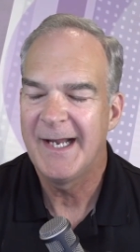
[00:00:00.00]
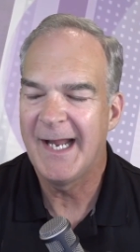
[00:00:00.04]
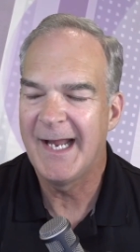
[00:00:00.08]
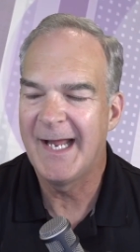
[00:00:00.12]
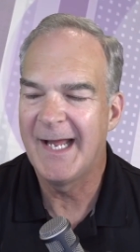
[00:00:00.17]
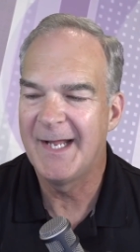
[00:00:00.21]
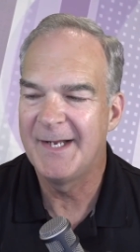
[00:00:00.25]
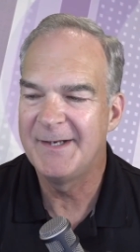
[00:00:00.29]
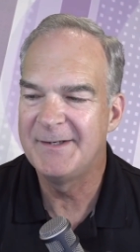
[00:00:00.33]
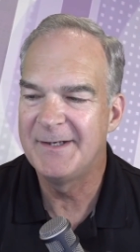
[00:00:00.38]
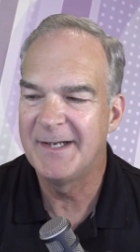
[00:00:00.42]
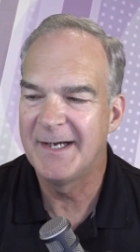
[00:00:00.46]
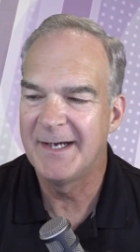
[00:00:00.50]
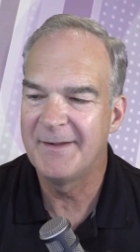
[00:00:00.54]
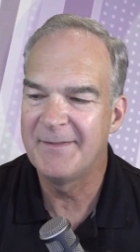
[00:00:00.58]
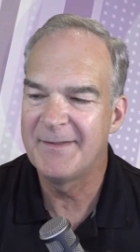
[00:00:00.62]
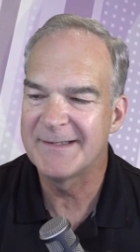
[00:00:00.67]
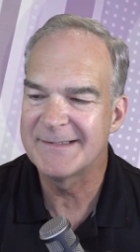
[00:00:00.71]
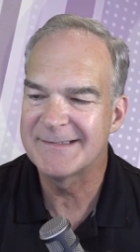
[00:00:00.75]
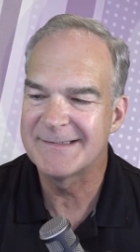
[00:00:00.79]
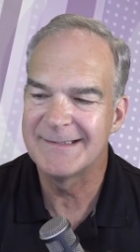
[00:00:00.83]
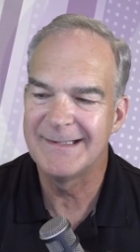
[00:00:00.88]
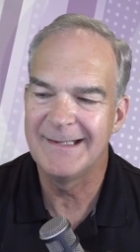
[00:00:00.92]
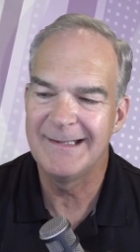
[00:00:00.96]
And
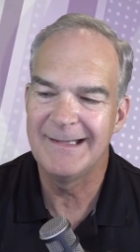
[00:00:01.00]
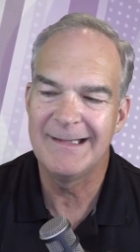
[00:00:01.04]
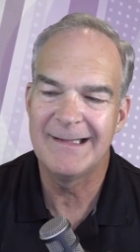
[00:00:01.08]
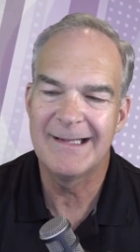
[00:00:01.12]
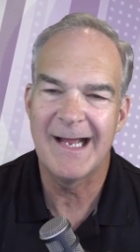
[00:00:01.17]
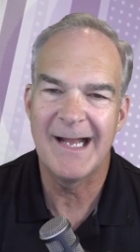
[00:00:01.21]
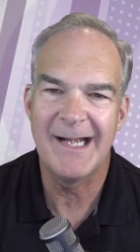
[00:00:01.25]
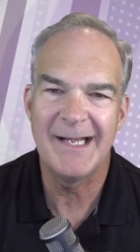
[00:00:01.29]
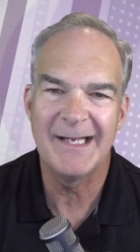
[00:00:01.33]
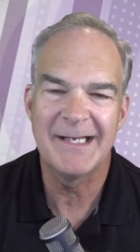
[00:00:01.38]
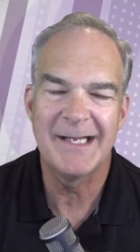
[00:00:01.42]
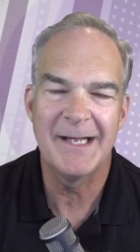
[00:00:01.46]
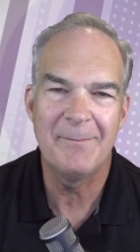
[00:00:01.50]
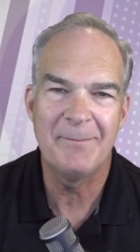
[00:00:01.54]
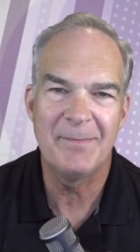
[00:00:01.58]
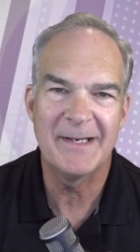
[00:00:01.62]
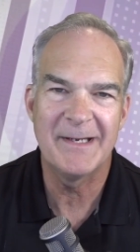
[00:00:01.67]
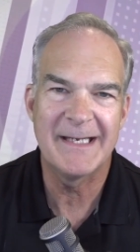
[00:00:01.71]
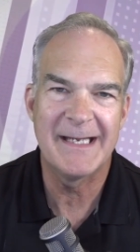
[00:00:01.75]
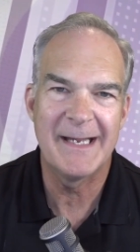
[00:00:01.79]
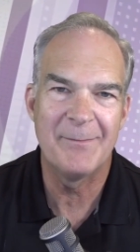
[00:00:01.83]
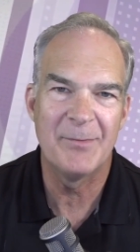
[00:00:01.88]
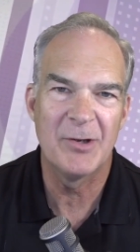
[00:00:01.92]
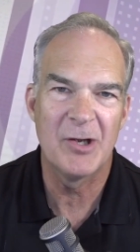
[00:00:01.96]
this little tiny
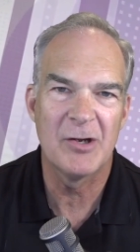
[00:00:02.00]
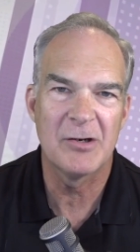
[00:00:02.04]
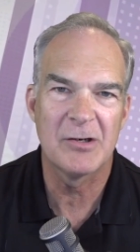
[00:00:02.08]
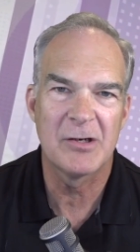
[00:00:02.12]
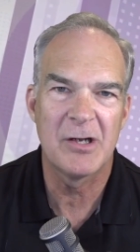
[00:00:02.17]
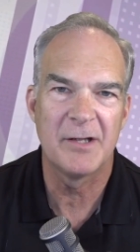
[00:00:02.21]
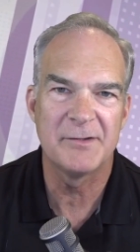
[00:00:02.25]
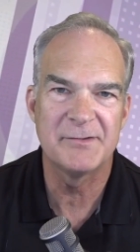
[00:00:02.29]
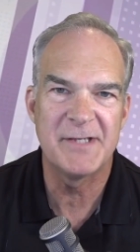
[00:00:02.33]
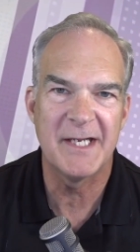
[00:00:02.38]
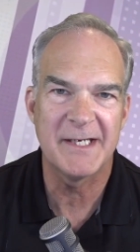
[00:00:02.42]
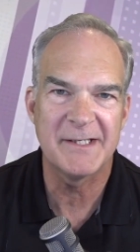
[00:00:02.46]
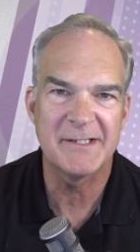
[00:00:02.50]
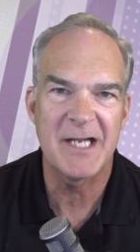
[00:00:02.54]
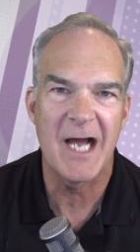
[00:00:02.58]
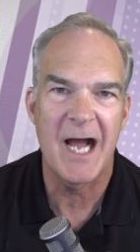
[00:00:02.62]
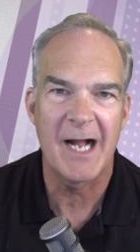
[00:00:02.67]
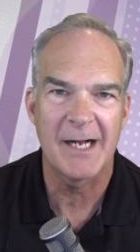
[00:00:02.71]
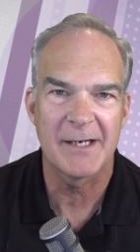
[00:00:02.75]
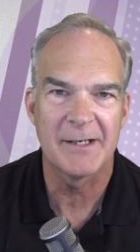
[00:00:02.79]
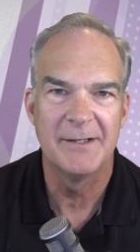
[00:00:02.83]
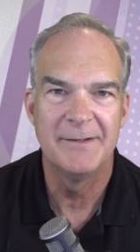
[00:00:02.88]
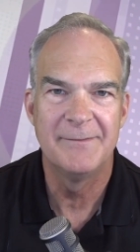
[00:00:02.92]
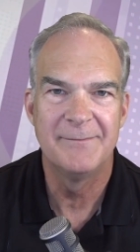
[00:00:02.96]
company came along called
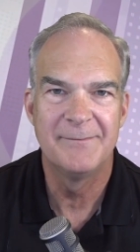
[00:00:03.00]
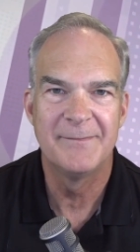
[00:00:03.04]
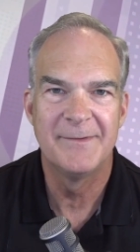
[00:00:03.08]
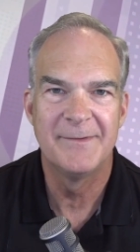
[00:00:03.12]
TikTok.